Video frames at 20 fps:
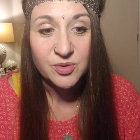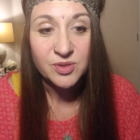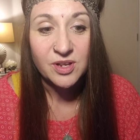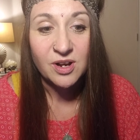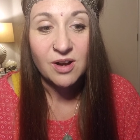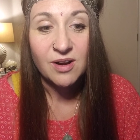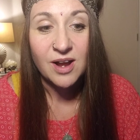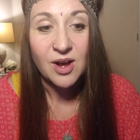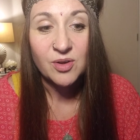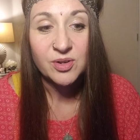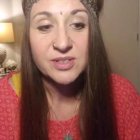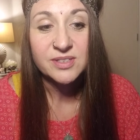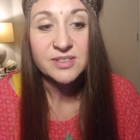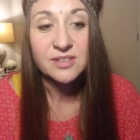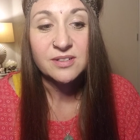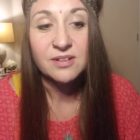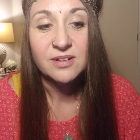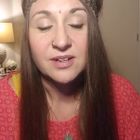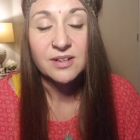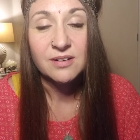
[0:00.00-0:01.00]
they are now
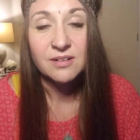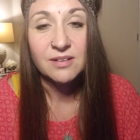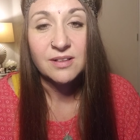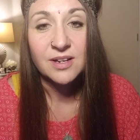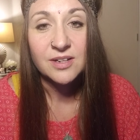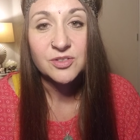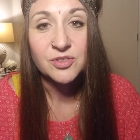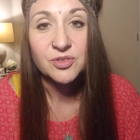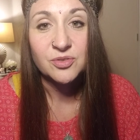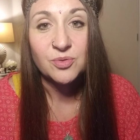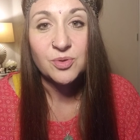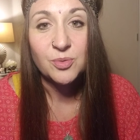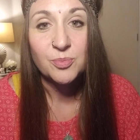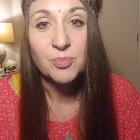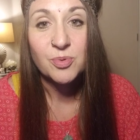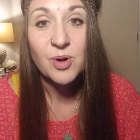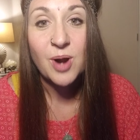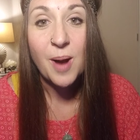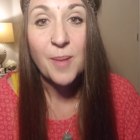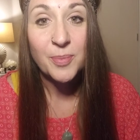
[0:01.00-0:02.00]
considered intellectual
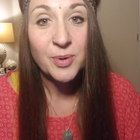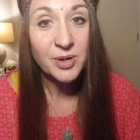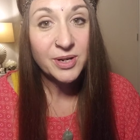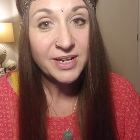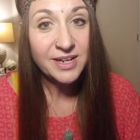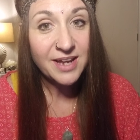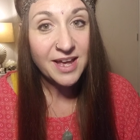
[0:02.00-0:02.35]
property